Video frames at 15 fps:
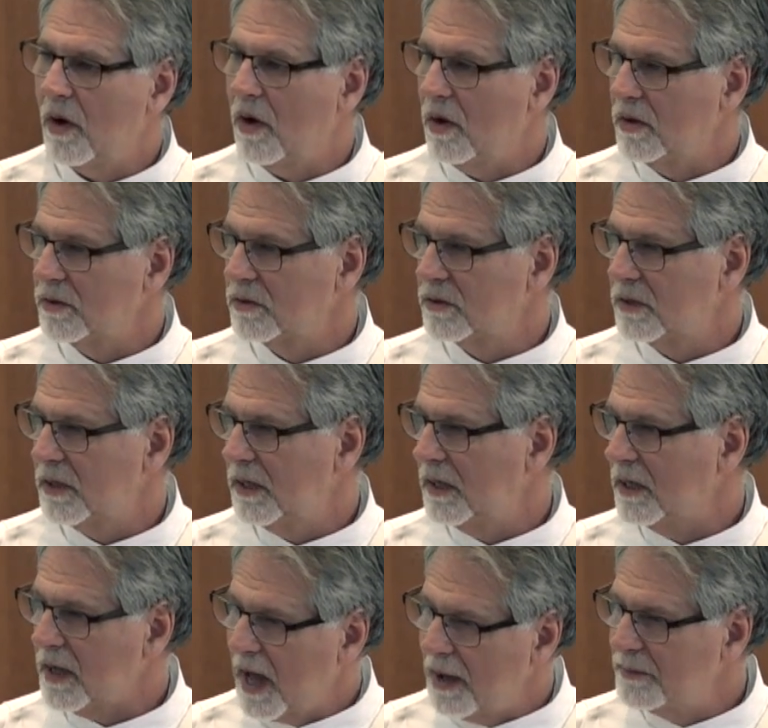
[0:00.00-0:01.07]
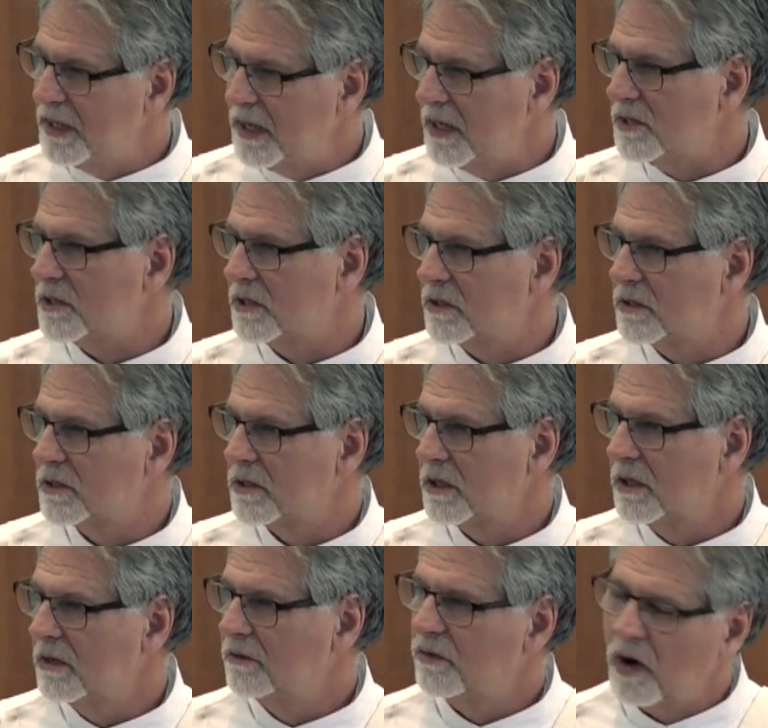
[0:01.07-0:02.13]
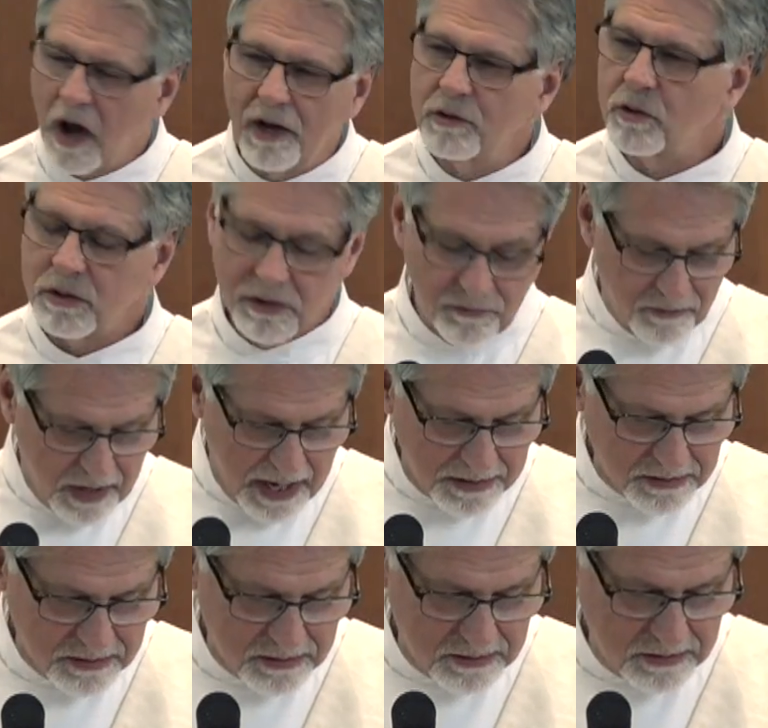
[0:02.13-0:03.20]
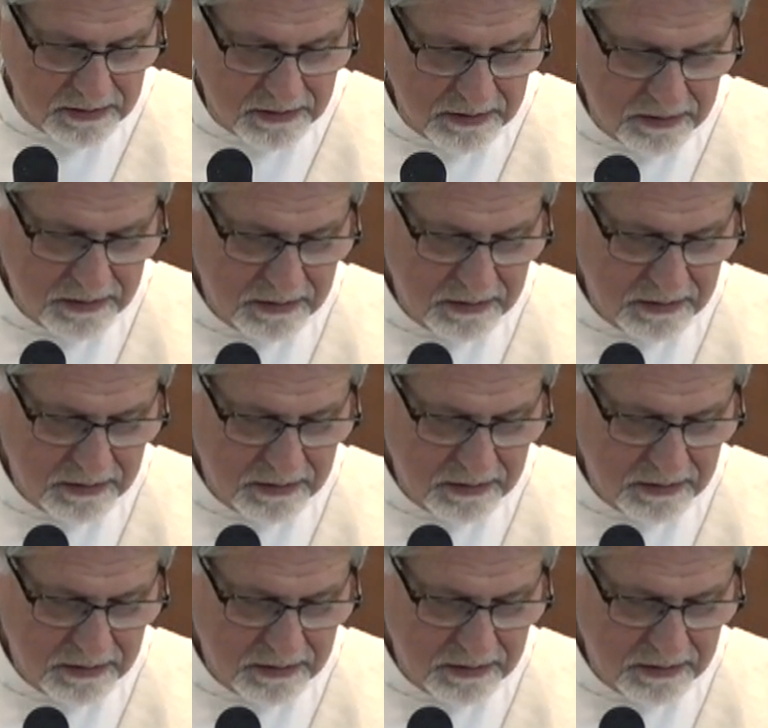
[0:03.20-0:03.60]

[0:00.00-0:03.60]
halls and accommodations for hundreds of guests.